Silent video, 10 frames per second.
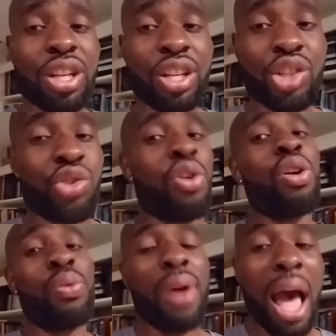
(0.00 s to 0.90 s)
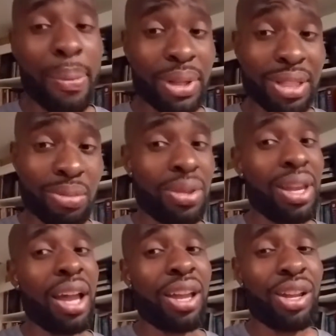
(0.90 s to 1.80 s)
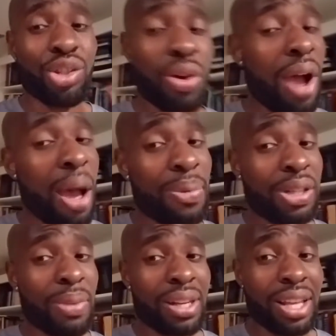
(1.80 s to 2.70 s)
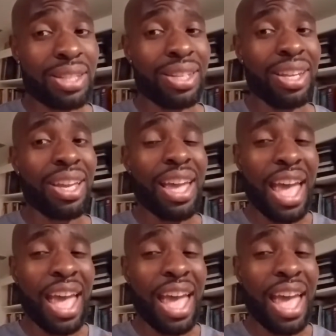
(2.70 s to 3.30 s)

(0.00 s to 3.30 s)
control what happens to me. I can control what happens to my destiny.